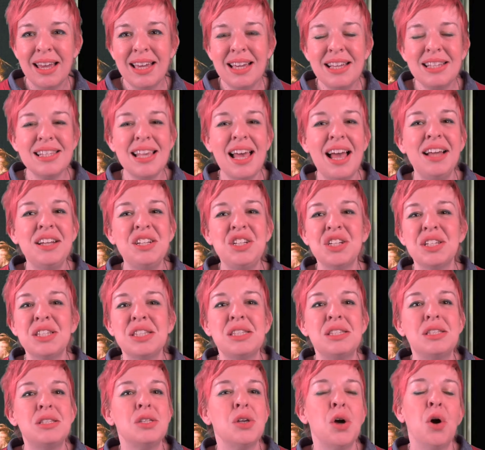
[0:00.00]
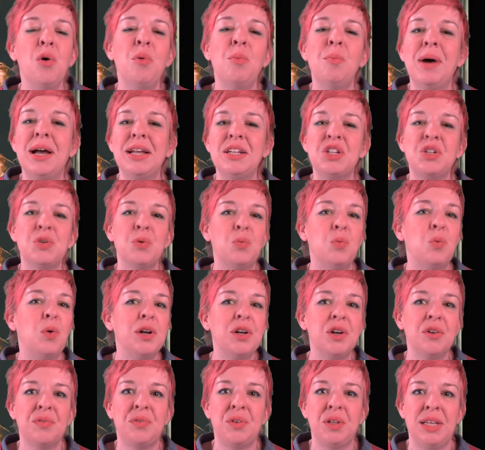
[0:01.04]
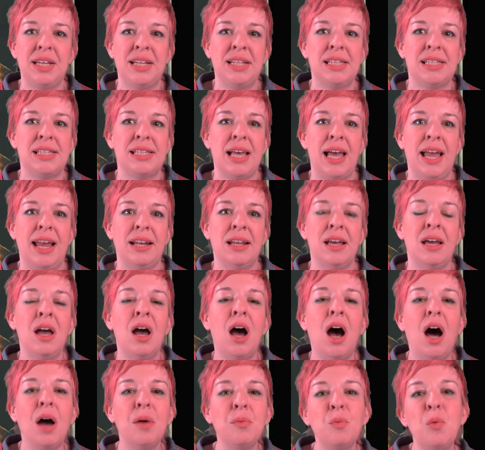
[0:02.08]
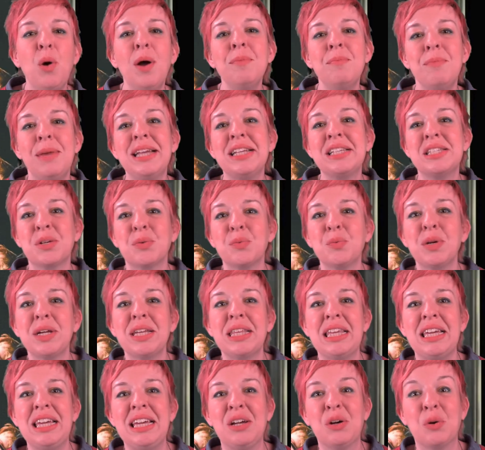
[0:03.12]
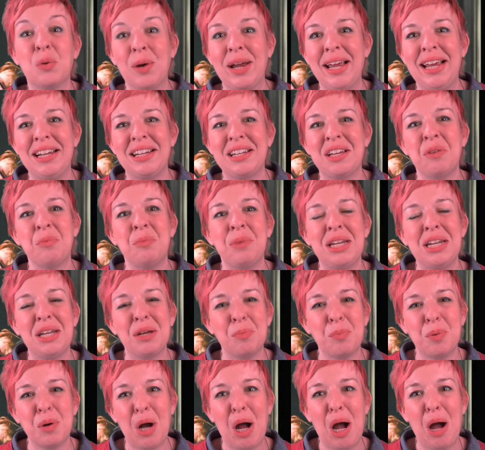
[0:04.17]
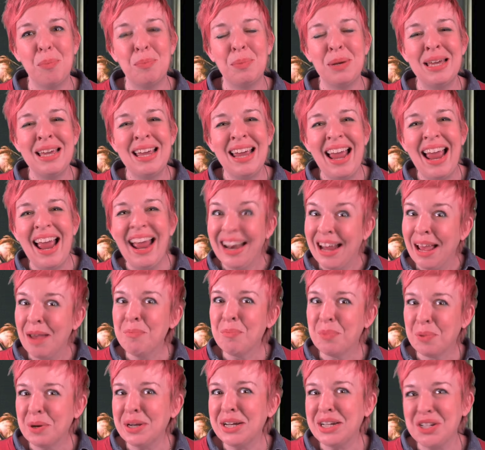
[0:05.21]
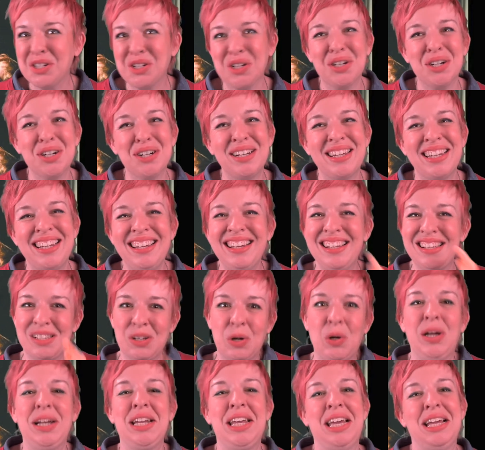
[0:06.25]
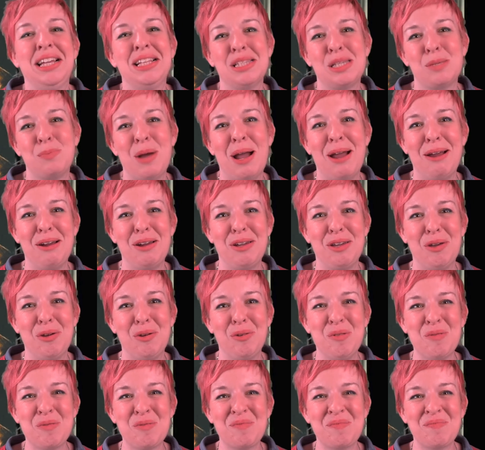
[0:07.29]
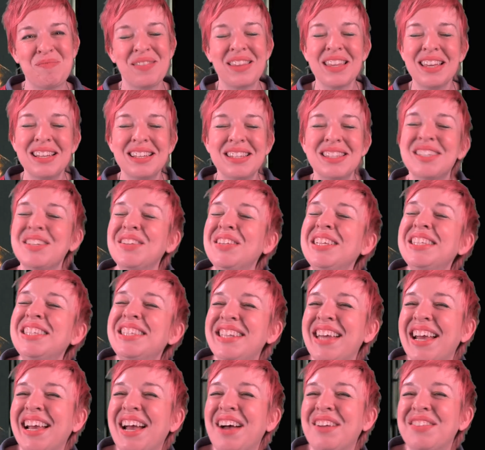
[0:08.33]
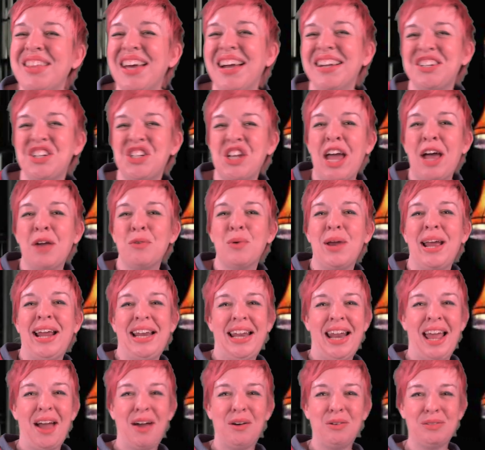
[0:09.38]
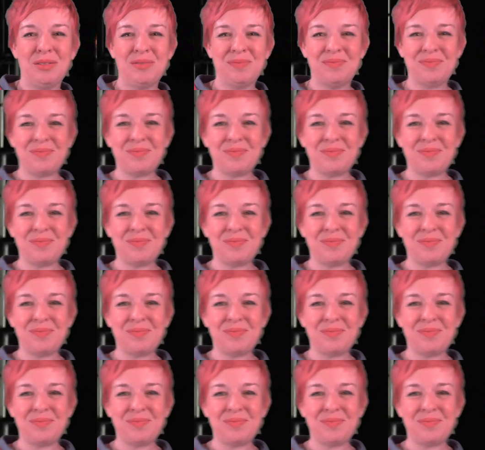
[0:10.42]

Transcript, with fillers: he's had just so much wonderful insight on what makes a really great comedic prop. And I'm pretty sure he's going to inspire you. So let's check out that chat right now.